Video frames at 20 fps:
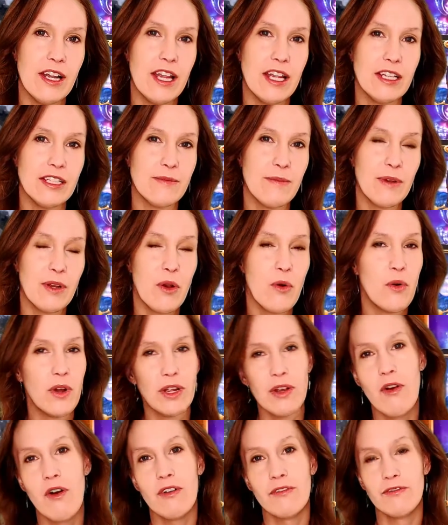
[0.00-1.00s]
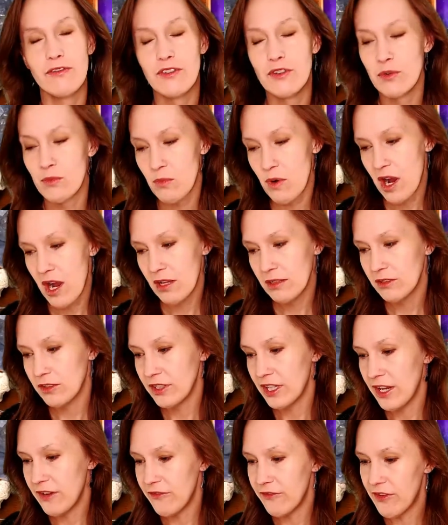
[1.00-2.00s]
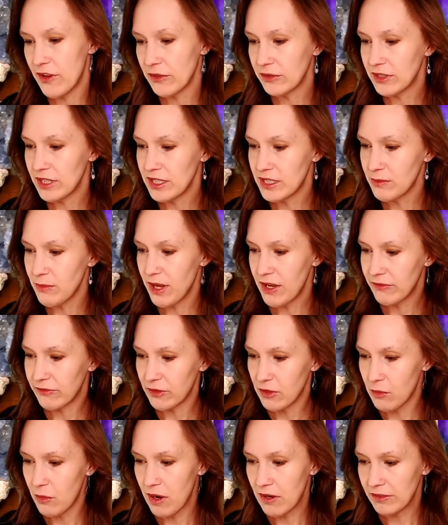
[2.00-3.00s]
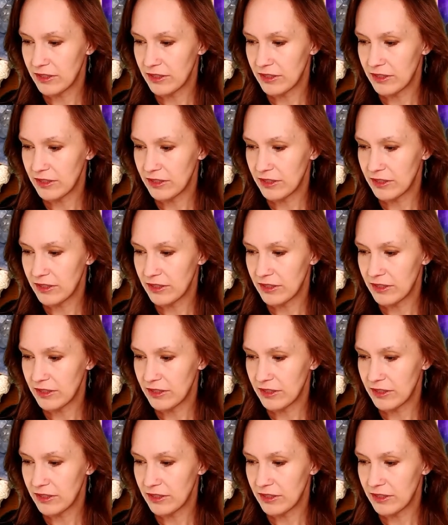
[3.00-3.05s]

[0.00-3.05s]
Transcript: it's been going on for a while, or they felt this way for a while,